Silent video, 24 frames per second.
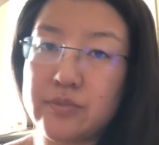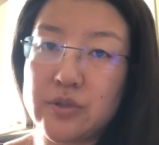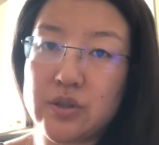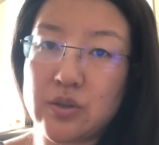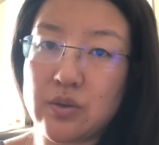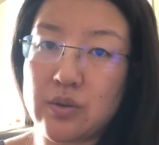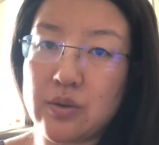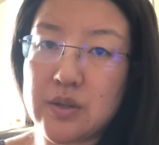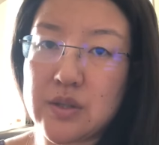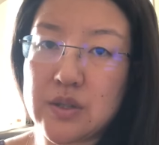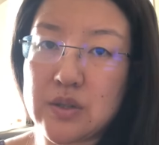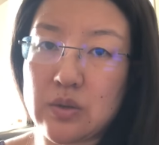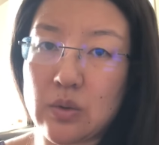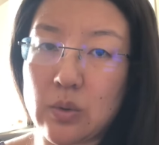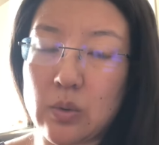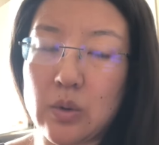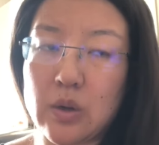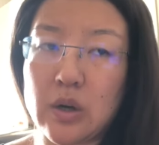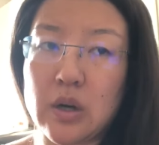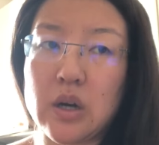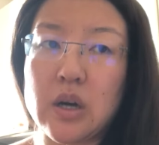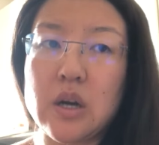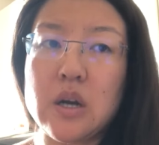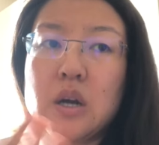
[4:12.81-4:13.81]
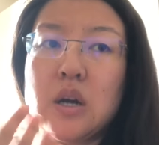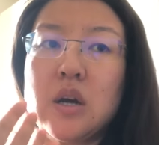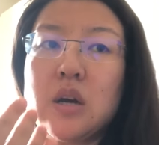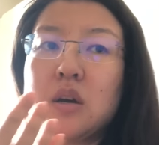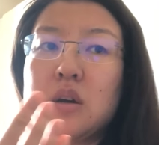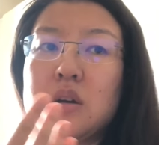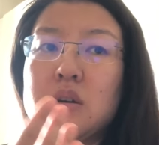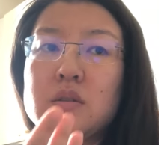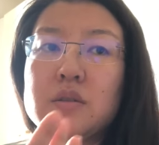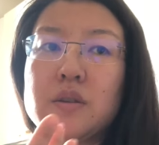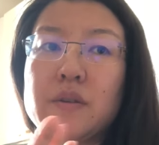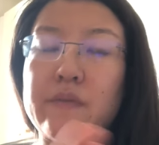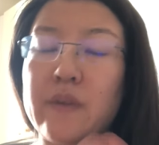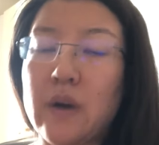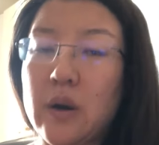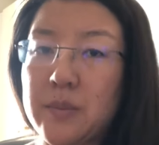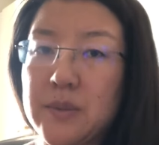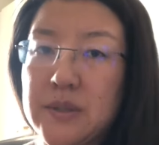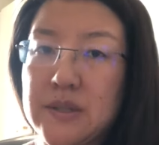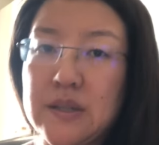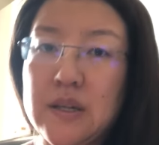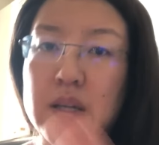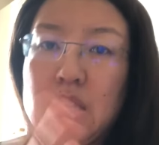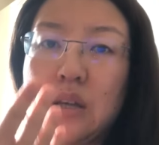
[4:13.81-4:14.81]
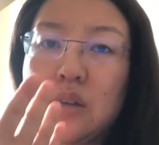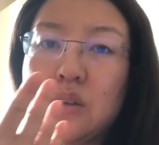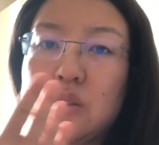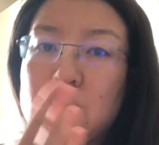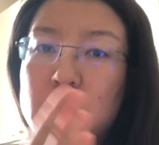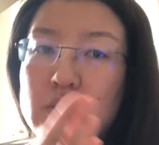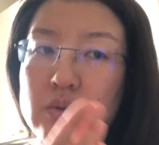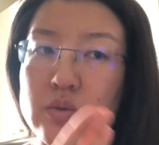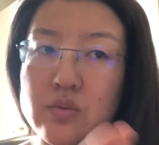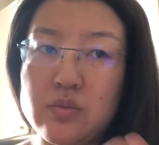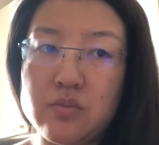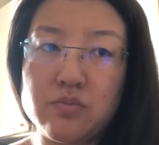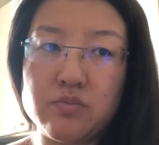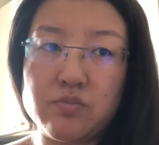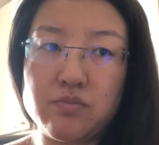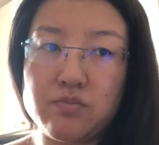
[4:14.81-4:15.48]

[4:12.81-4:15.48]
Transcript: to the store, the pharmacy, you